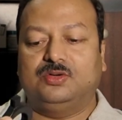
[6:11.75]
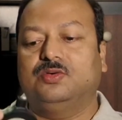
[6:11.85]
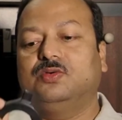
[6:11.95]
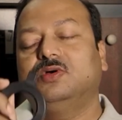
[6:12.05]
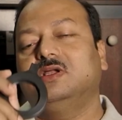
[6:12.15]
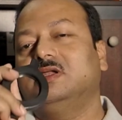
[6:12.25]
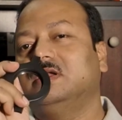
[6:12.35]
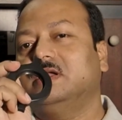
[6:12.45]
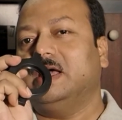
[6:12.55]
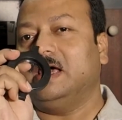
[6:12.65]
will
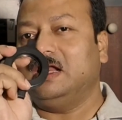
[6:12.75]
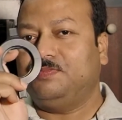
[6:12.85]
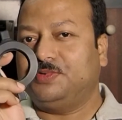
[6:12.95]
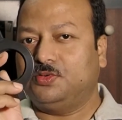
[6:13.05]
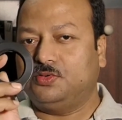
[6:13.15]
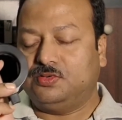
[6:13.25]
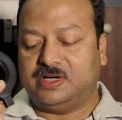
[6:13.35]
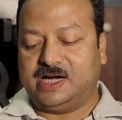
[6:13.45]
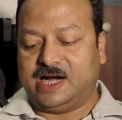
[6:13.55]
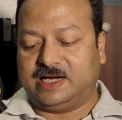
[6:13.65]
help you
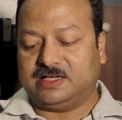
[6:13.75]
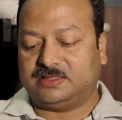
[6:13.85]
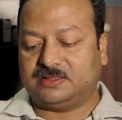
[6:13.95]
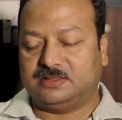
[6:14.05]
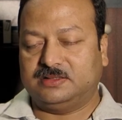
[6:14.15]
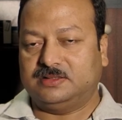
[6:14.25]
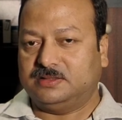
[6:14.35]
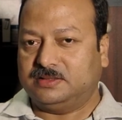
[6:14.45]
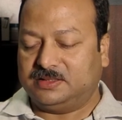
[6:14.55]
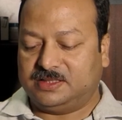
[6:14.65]
attach
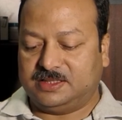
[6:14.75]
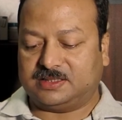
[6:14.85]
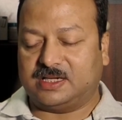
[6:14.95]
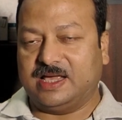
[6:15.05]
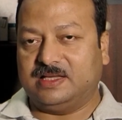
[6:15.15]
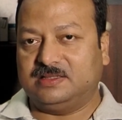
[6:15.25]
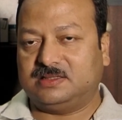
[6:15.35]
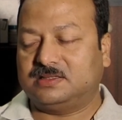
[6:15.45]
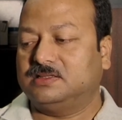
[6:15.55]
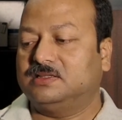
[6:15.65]
this
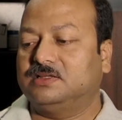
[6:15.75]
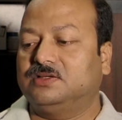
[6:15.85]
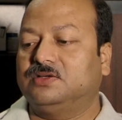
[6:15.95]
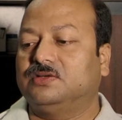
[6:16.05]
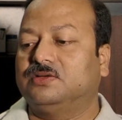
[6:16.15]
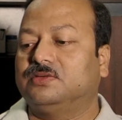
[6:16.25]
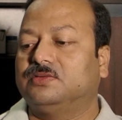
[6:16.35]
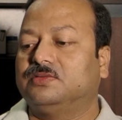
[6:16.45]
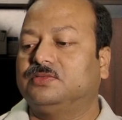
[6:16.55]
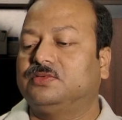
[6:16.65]
lens
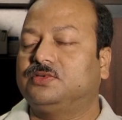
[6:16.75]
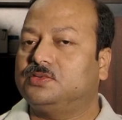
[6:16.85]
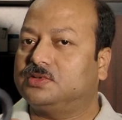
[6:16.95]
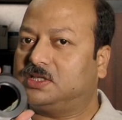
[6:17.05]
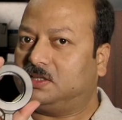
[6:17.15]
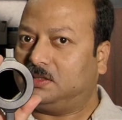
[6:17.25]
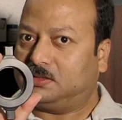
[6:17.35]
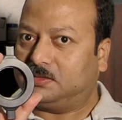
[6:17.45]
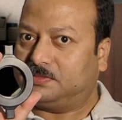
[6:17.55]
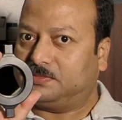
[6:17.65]
to the
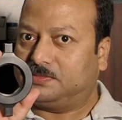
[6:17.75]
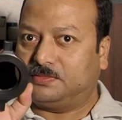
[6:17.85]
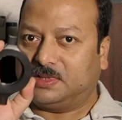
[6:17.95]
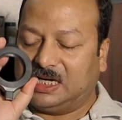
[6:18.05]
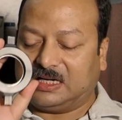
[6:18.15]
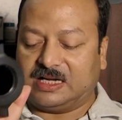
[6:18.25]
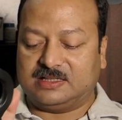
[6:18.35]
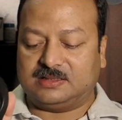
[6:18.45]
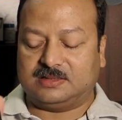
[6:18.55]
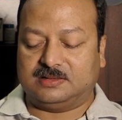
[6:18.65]
kit
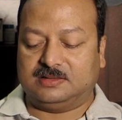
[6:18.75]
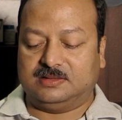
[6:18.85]
lens,